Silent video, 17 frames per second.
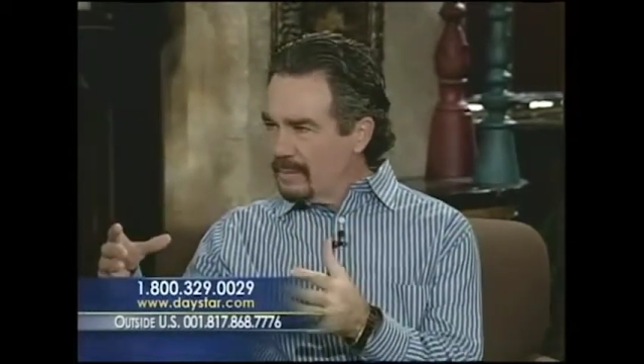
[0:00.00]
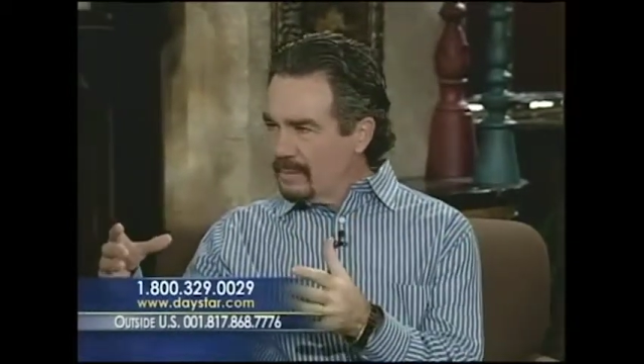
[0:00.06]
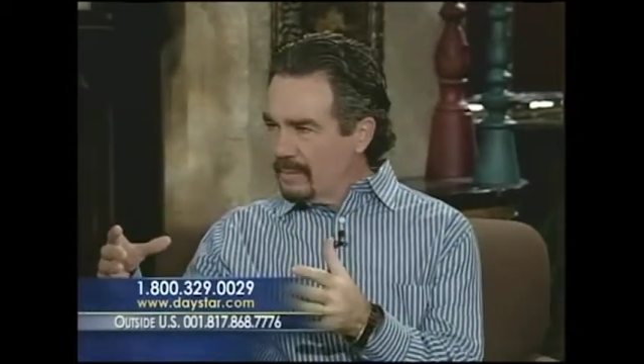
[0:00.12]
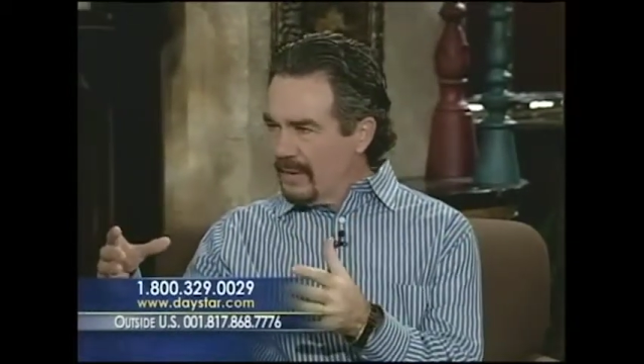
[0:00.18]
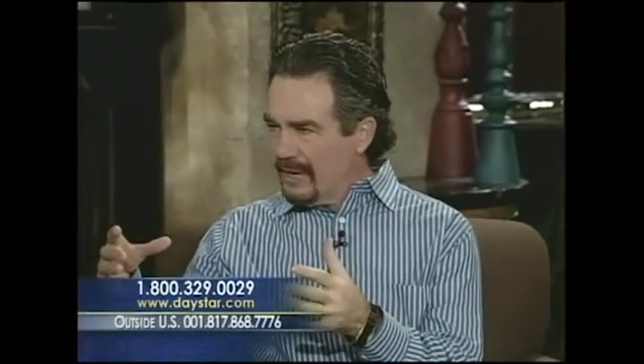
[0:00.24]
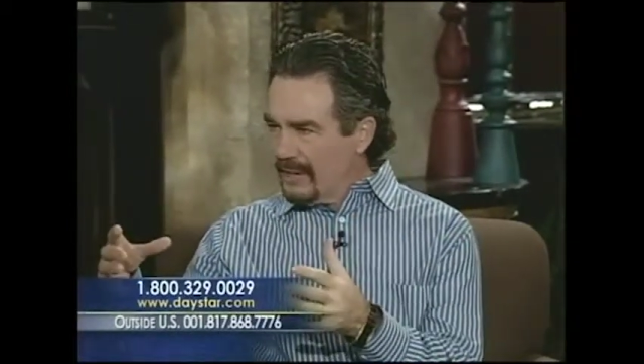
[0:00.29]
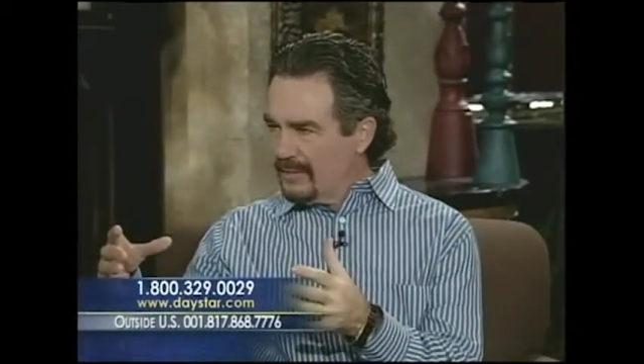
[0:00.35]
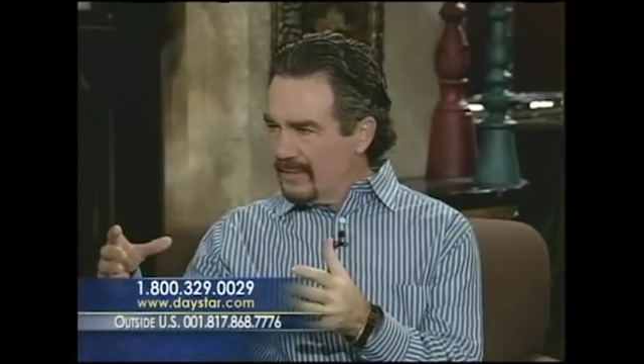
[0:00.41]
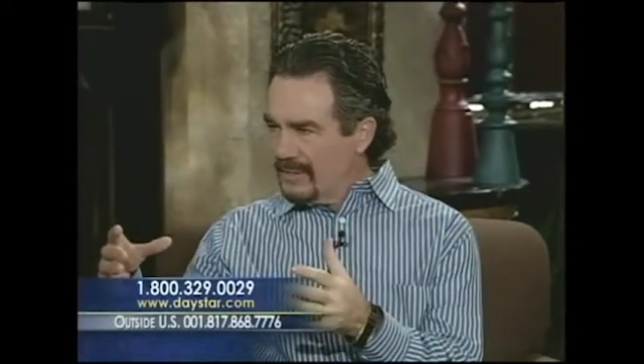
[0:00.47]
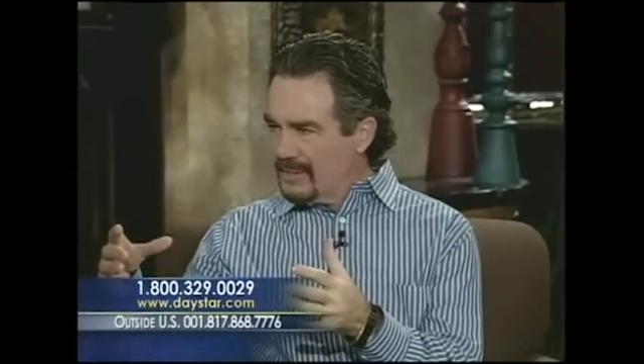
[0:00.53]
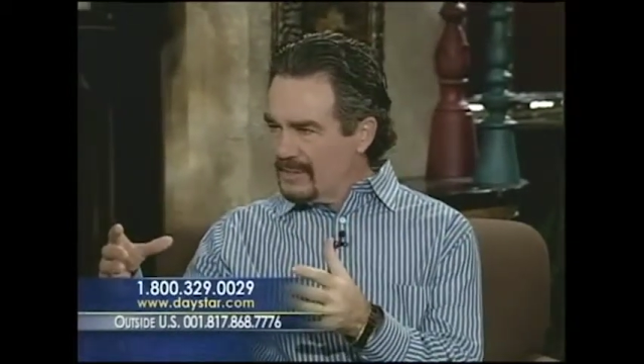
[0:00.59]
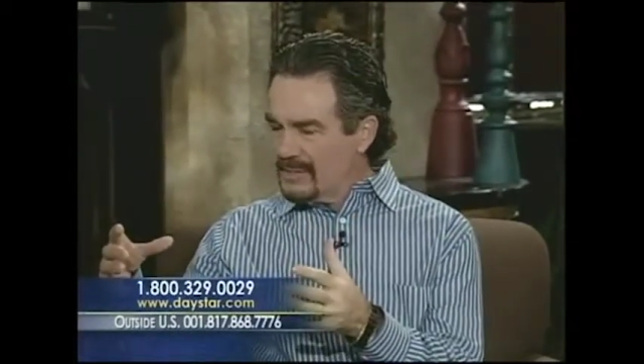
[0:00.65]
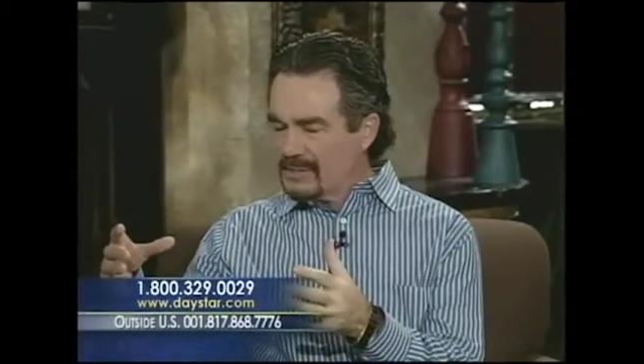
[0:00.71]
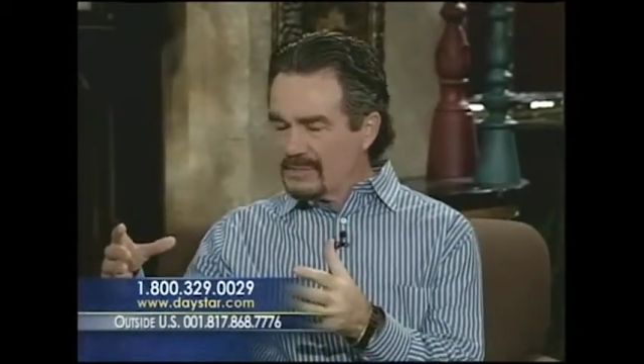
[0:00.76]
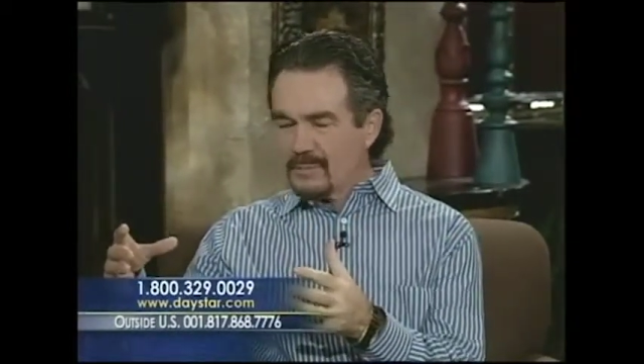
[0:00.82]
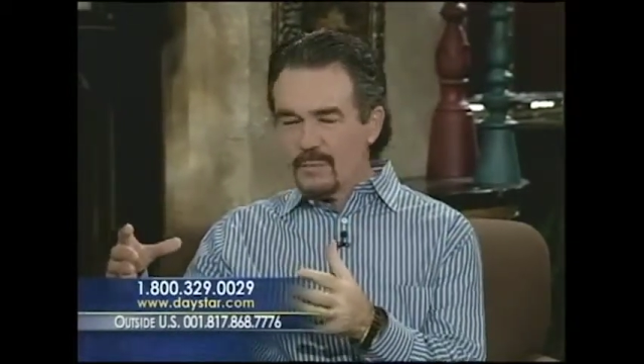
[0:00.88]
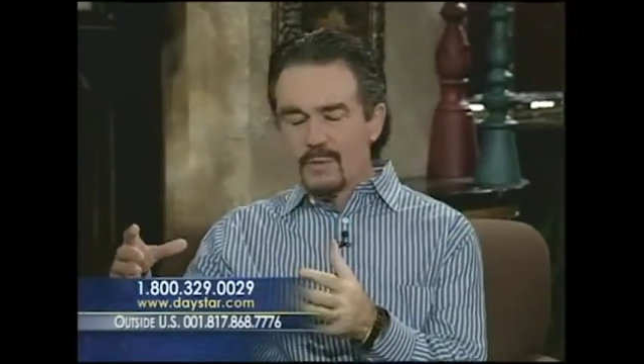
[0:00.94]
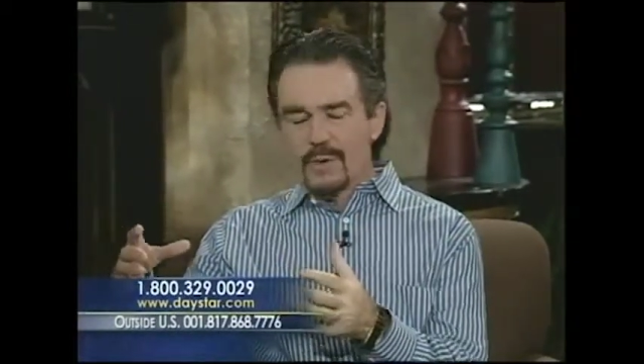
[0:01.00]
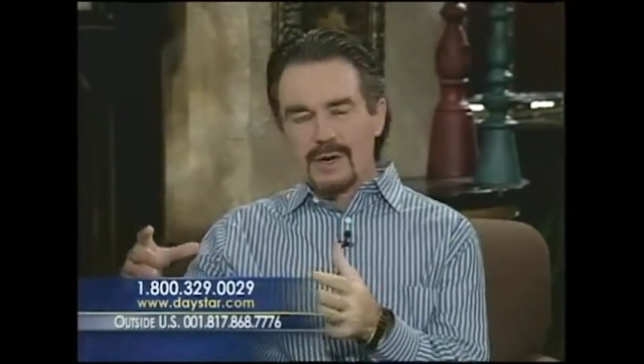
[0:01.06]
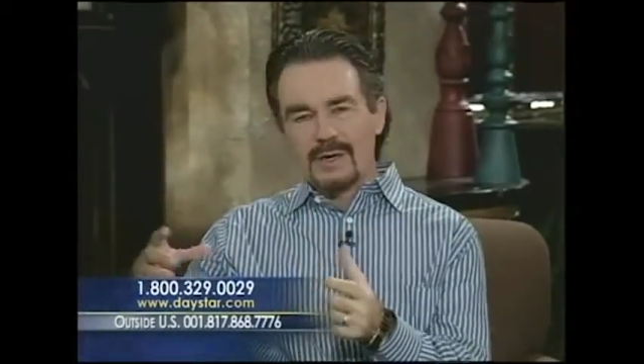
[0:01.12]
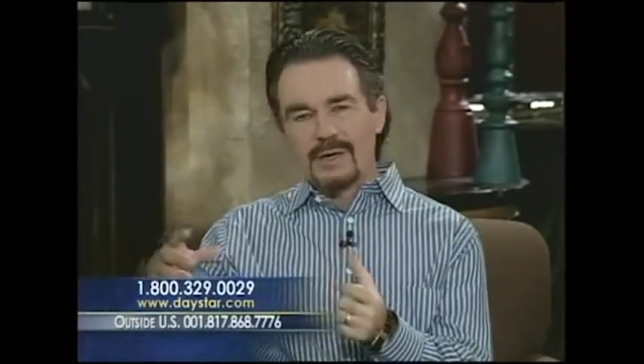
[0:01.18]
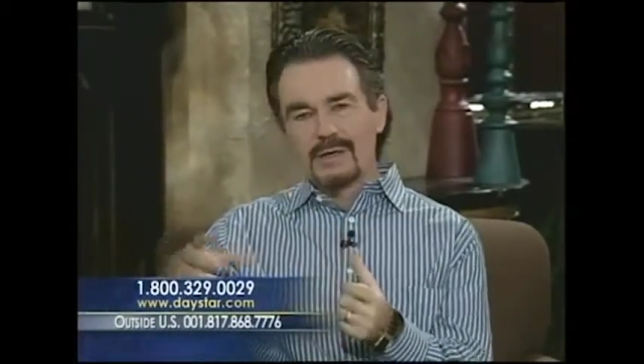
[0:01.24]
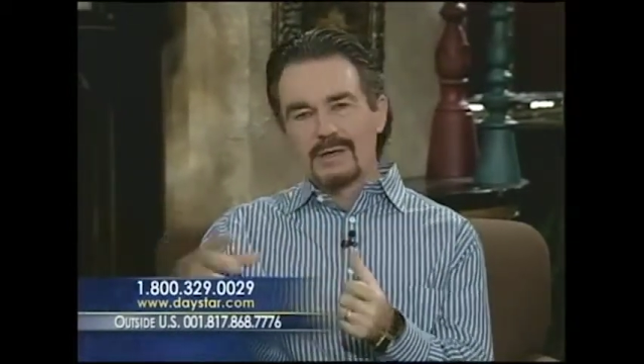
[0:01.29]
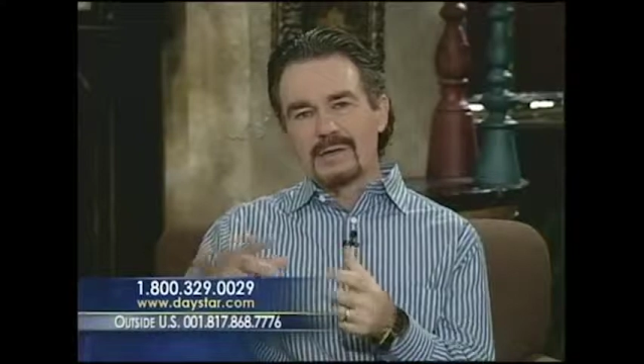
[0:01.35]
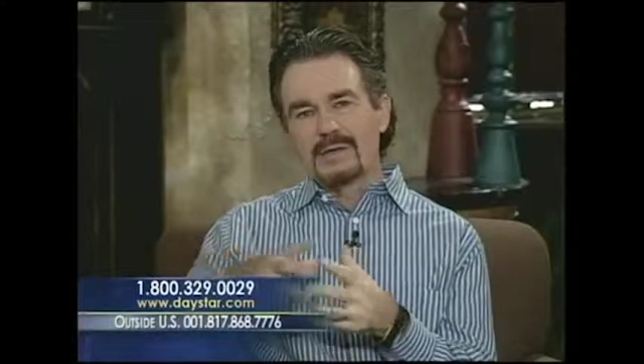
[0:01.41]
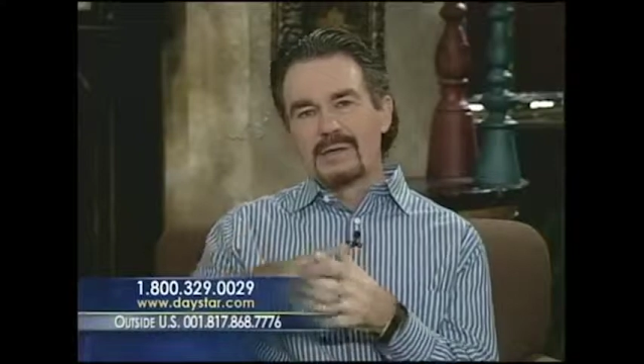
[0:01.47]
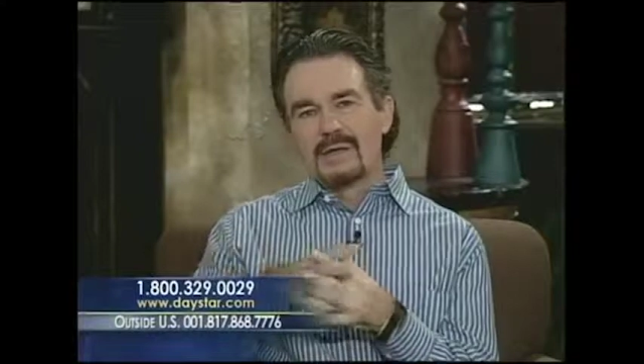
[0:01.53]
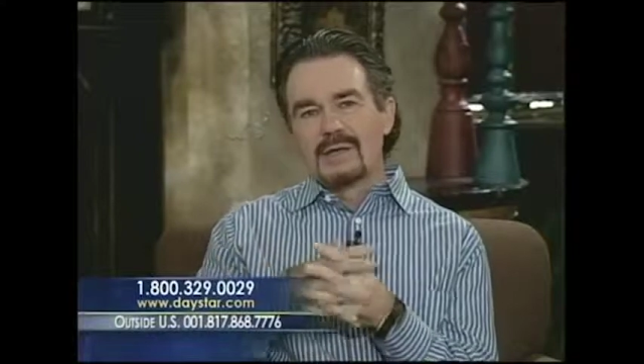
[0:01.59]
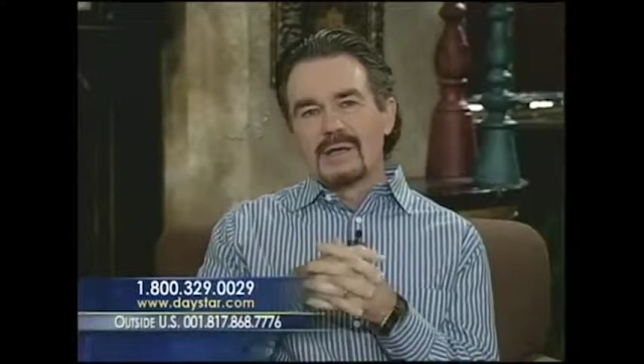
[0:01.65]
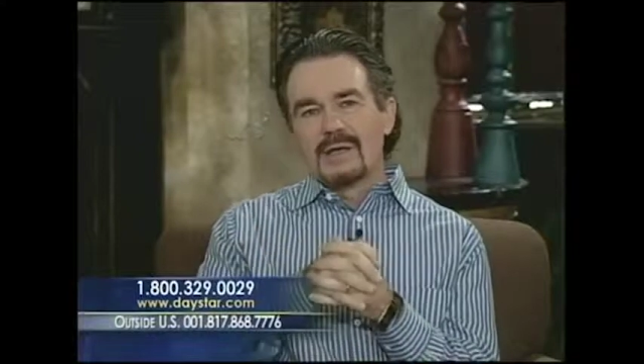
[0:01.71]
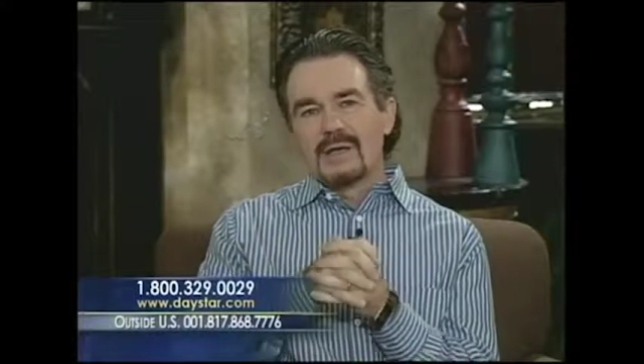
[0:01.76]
breakfast where